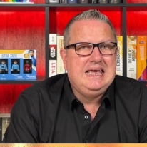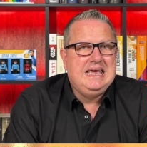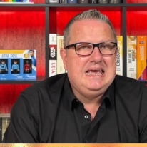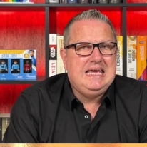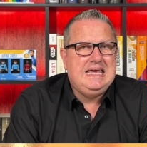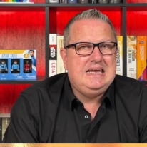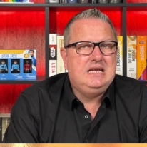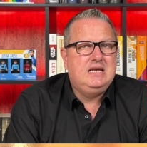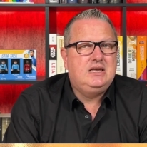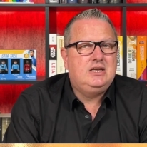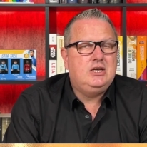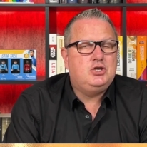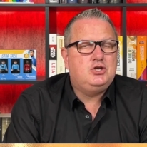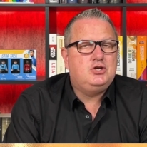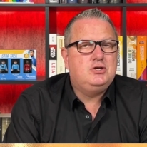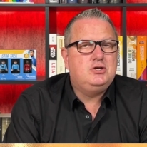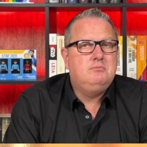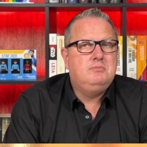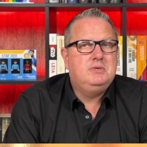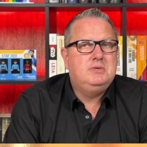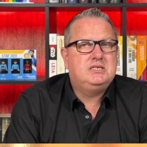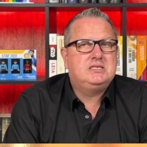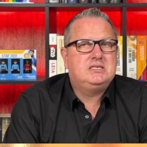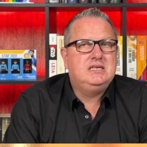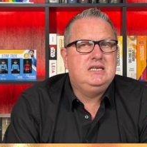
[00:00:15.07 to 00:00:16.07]
In addition,
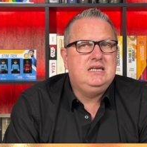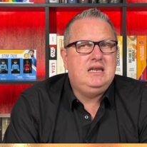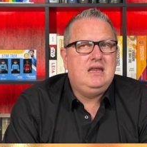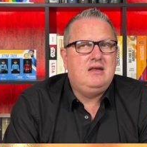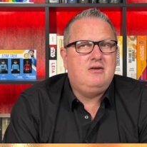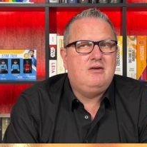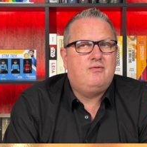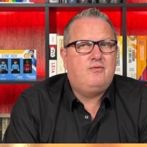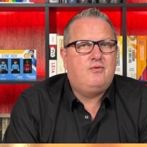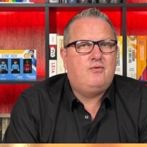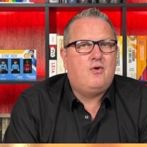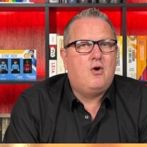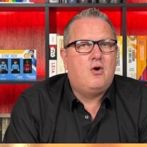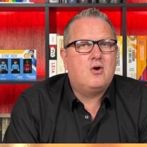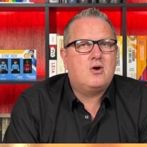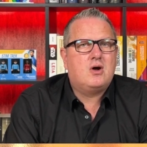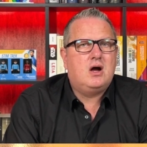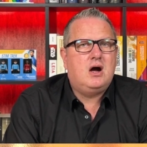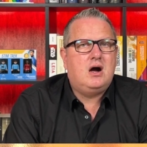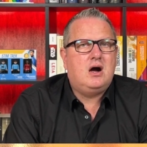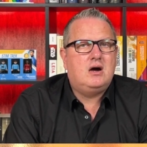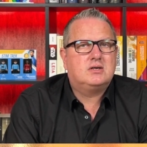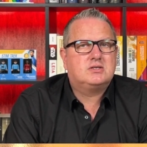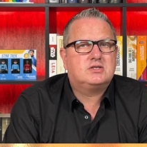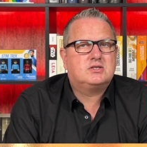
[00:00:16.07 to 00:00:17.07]
misleading
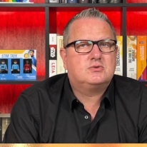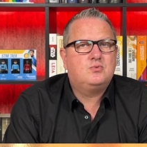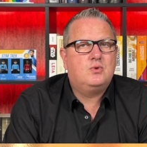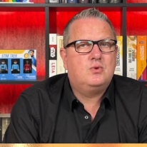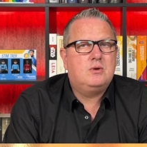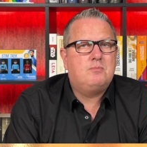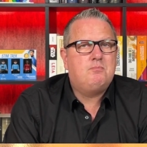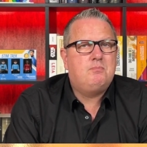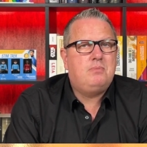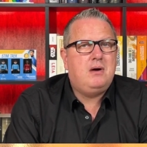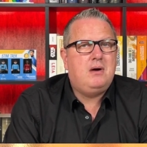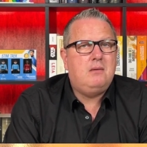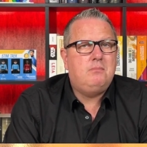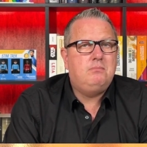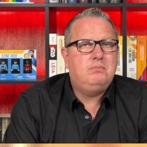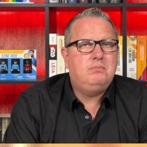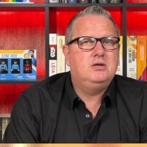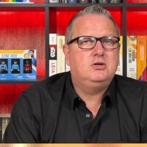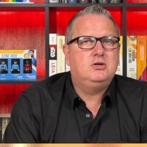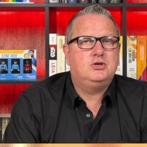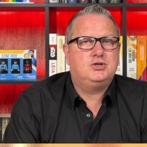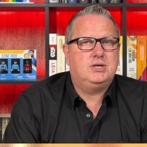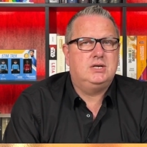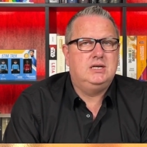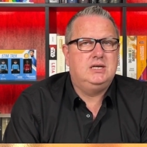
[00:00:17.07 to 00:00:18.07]
forecasts were
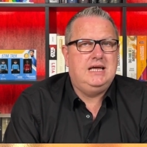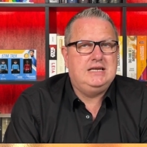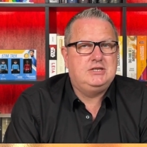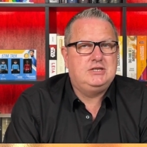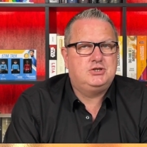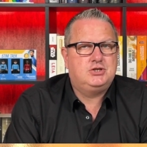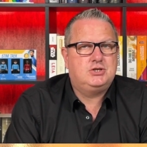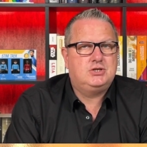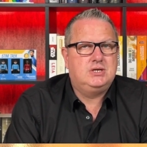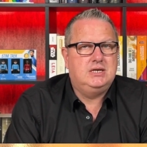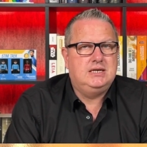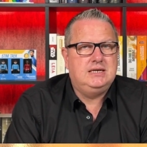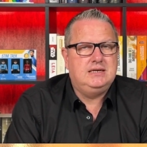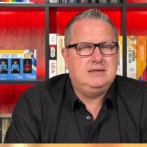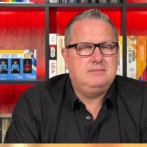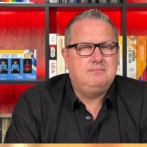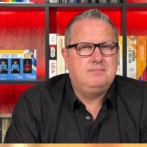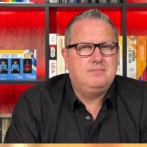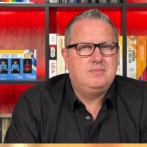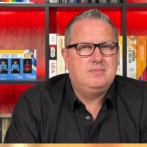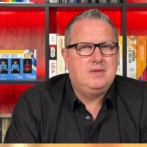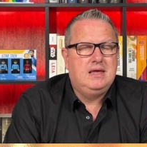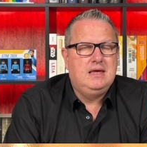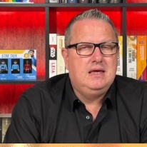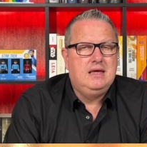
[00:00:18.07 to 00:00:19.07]
published, allegedly.
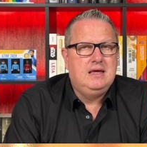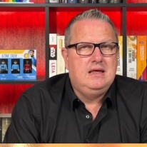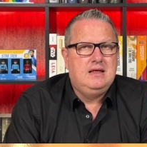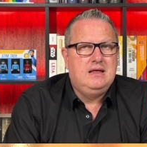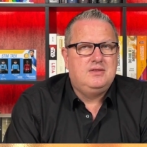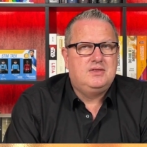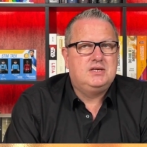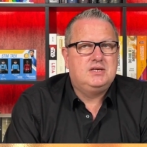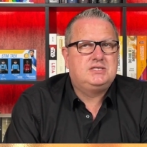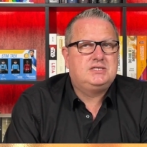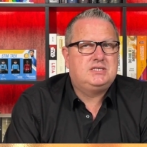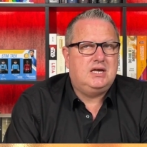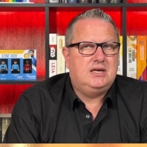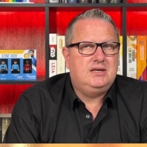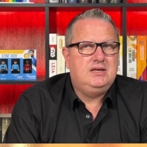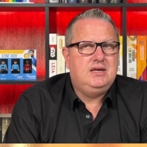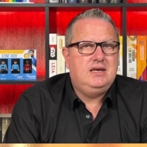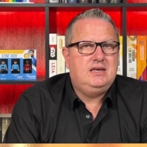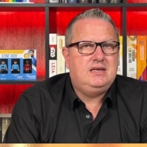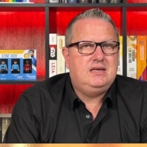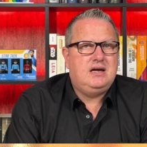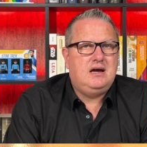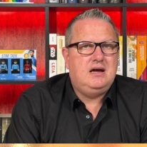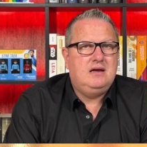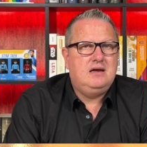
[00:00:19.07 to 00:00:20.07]
The Sunday
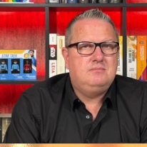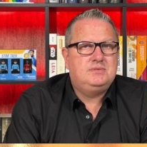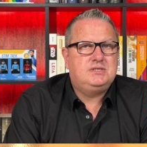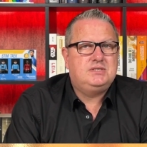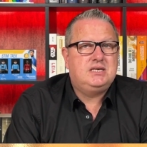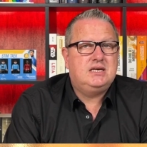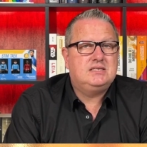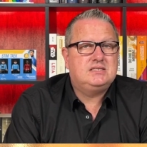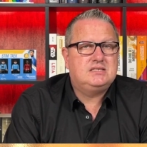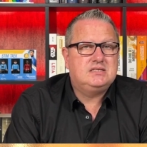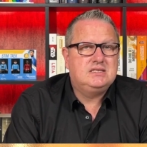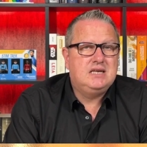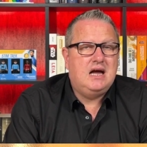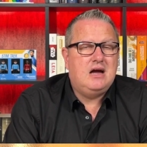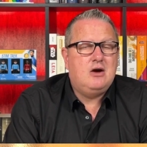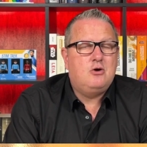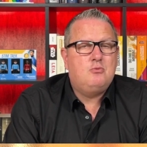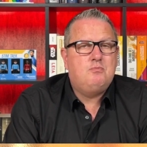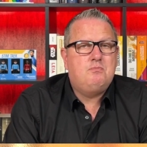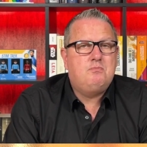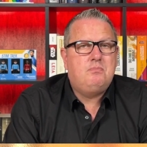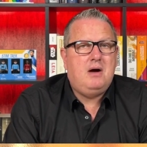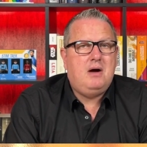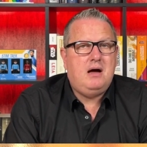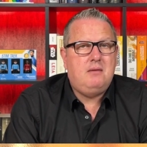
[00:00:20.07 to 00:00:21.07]
Times has now
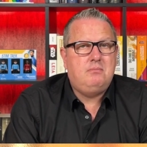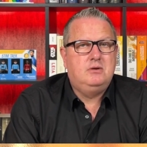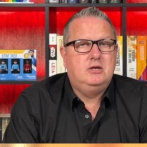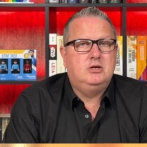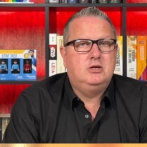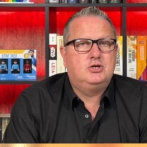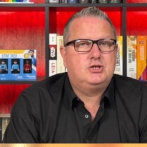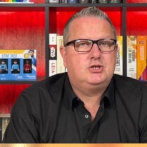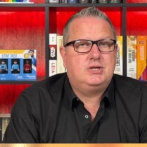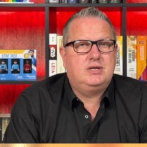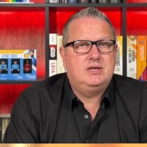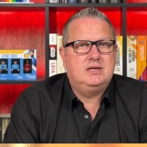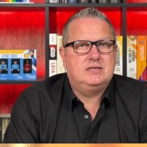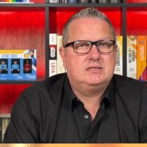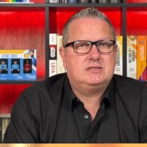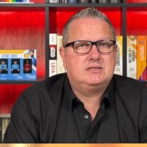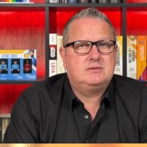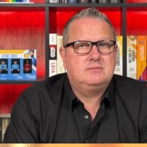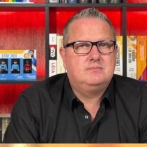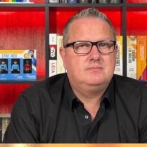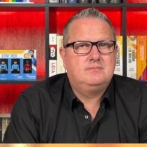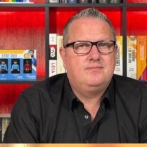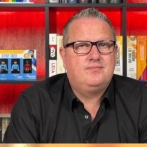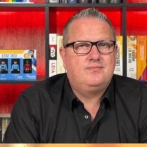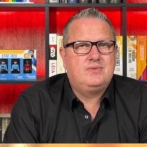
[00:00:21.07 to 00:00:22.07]
published
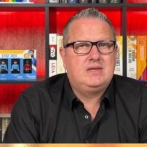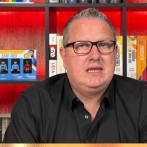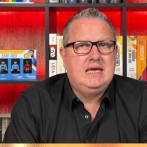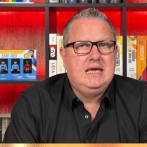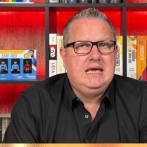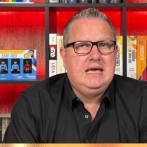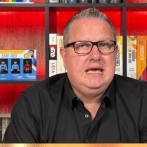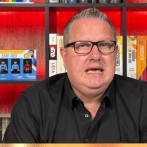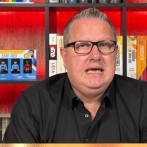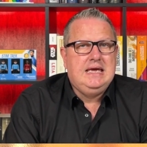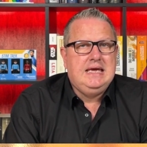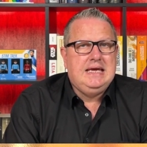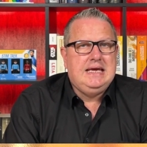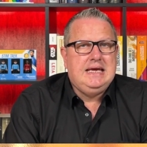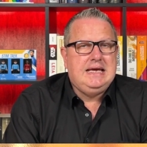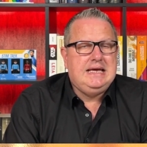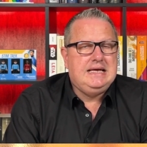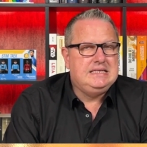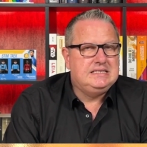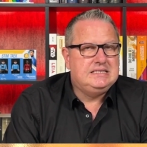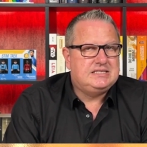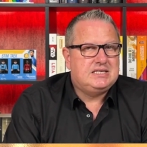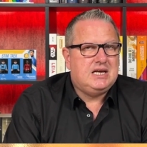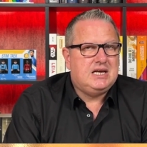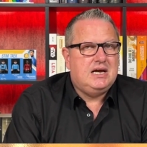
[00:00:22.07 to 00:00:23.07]
this.
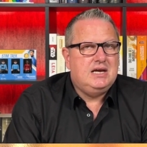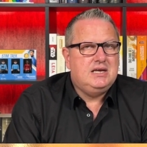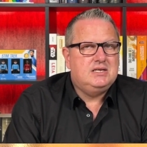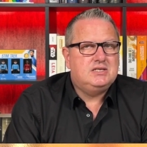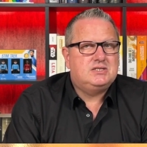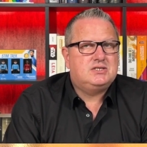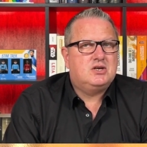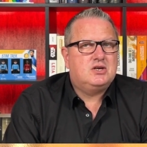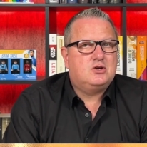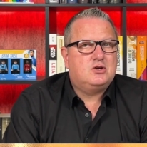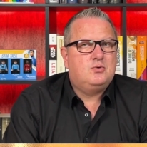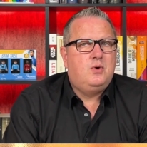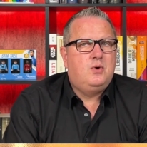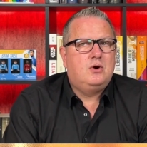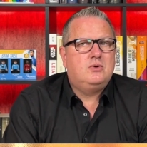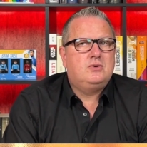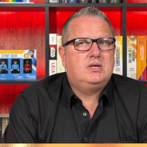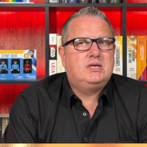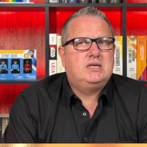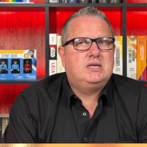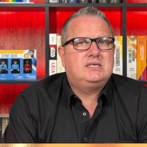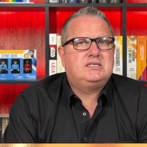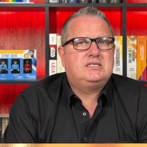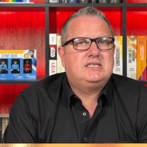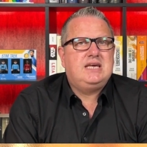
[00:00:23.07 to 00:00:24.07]
Insiders are
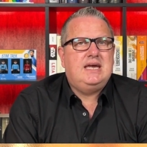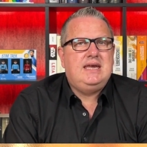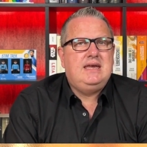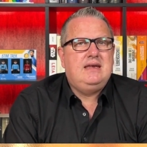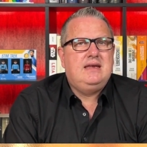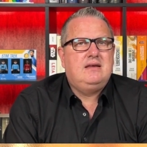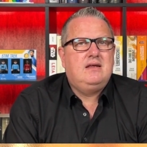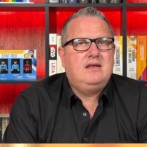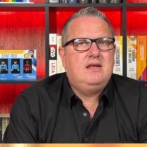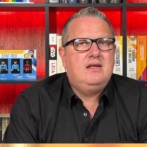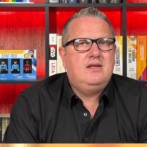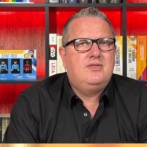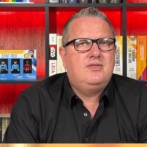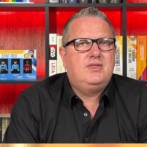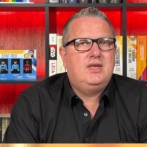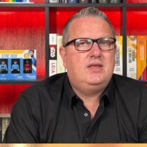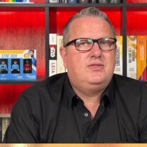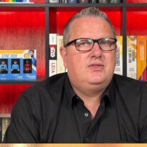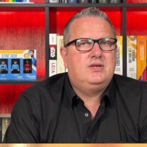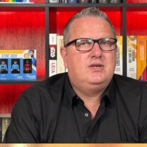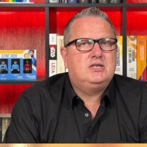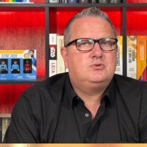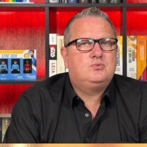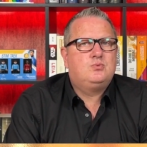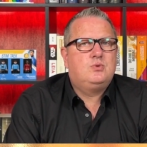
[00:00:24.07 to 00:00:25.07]
quoted as saying
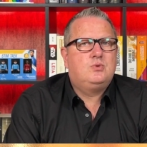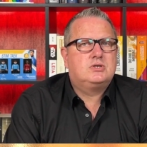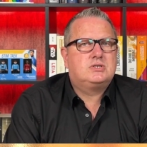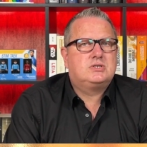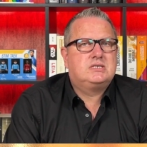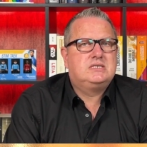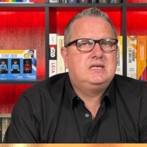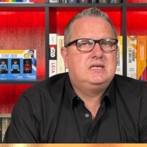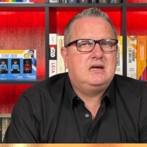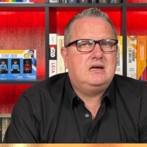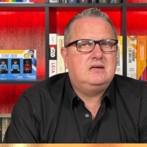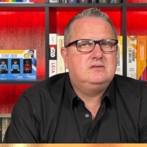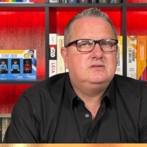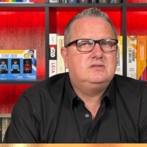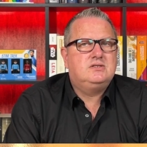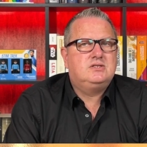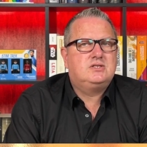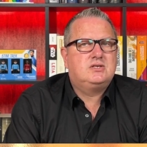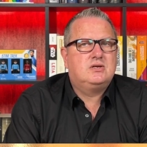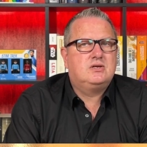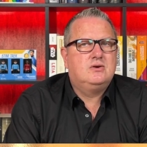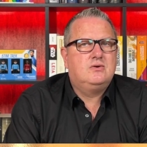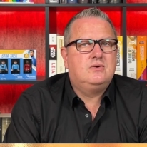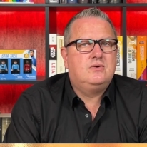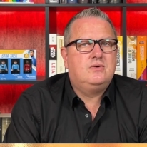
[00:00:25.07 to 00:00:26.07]
that this was done
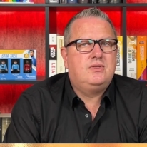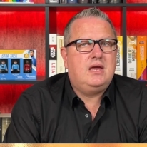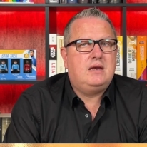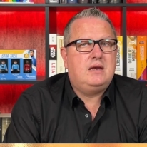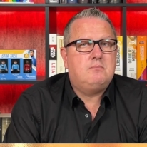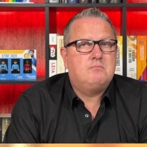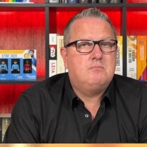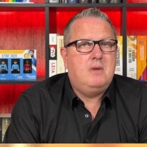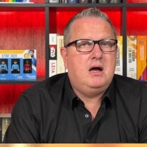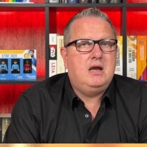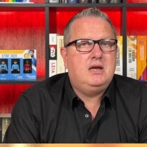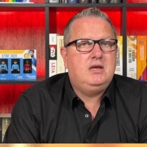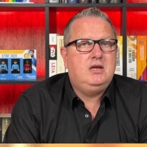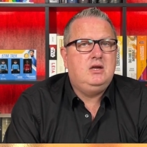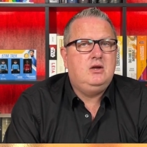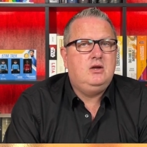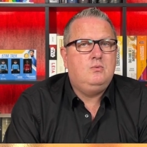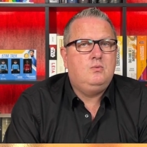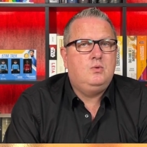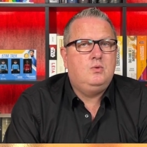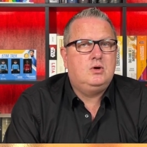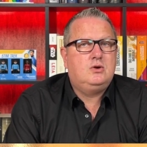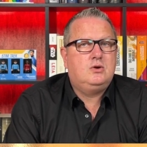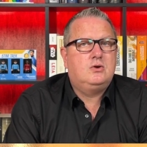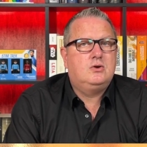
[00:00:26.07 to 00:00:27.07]
so that money
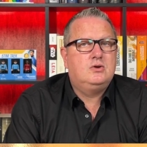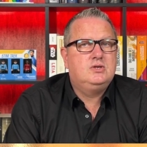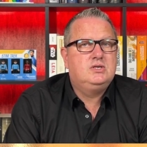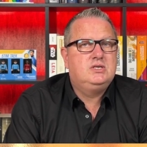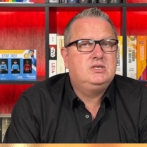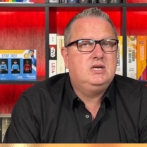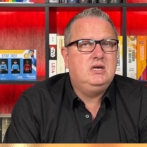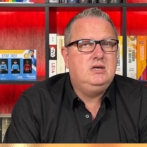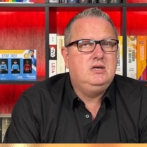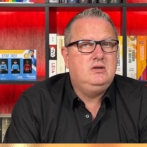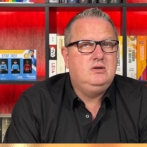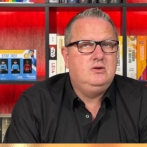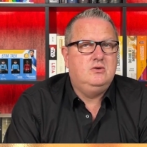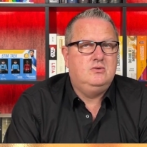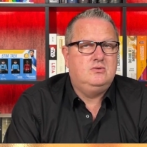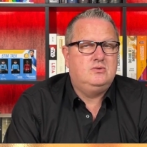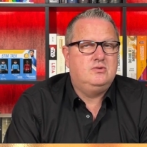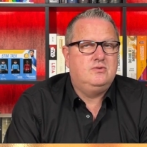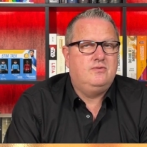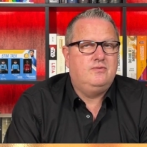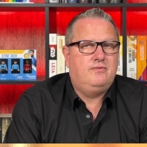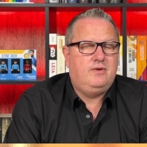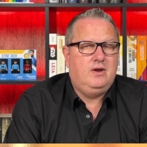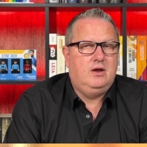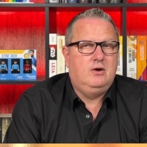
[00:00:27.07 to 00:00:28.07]
would continue
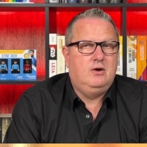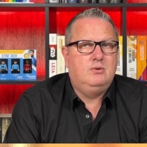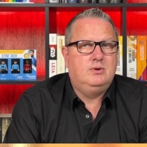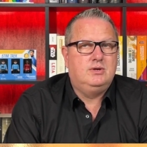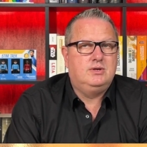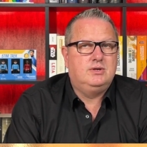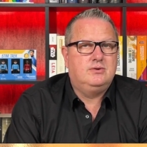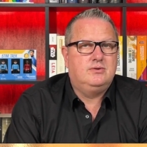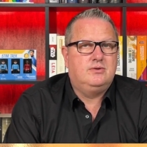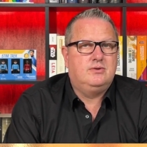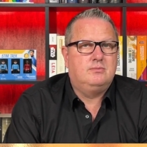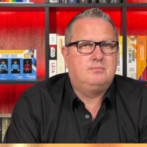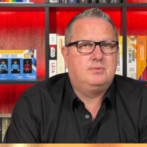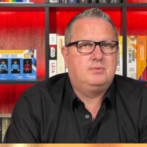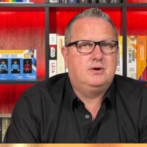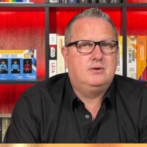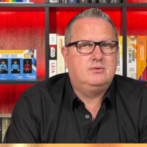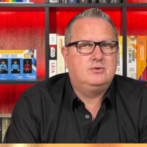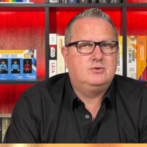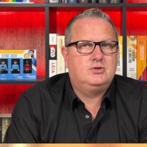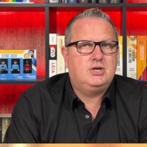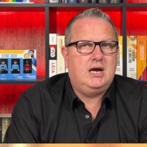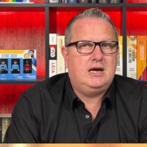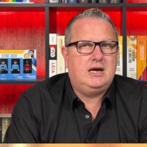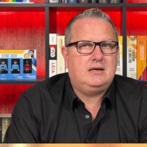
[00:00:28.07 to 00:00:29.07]
to flow into the
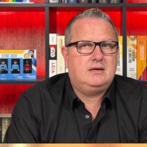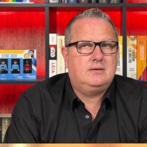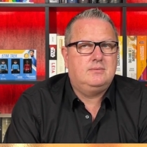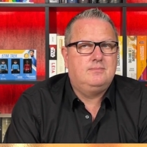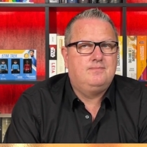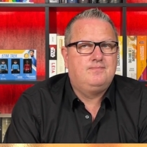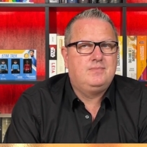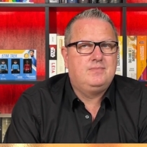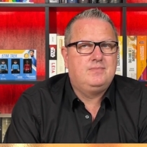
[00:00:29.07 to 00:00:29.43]
project.